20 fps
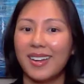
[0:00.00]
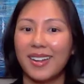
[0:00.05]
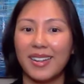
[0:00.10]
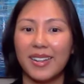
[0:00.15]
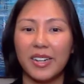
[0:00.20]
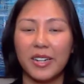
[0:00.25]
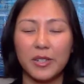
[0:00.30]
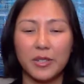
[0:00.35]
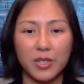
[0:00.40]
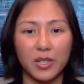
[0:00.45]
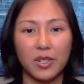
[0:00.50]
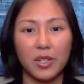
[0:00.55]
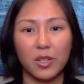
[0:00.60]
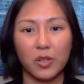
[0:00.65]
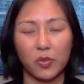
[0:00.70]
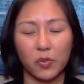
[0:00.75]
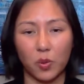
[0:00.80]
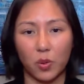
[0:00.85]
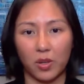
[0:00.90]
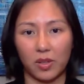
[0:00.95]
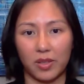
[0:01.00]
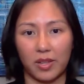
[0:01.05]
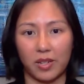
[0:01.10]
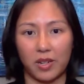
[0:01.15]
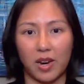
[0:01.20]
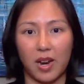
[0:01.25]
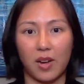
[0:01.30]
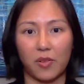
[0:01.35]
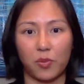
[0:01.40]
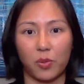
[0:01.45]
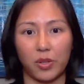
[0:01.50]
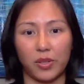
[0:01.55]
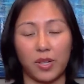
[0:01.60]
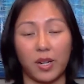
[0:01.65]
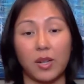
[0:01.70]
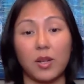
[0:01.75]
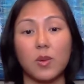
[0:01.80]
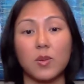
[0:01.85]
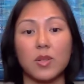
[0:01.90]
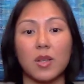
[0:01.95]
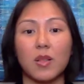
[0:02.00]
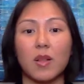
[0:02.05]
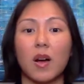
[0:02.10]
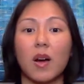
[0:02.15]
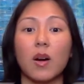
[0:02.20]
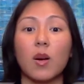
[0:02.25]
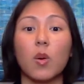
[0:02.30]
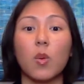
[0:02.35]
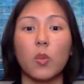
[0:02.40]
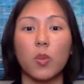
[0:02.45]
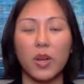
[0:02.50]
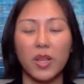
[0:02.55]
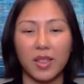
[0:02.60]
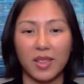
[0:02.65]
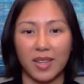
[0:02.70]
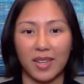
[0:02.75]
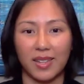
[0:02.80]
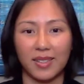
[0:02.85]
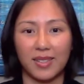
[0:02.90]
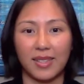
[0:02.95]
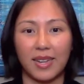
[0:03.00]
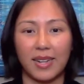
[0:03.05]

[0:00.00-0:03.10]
And here's another four letter F word that goes along with it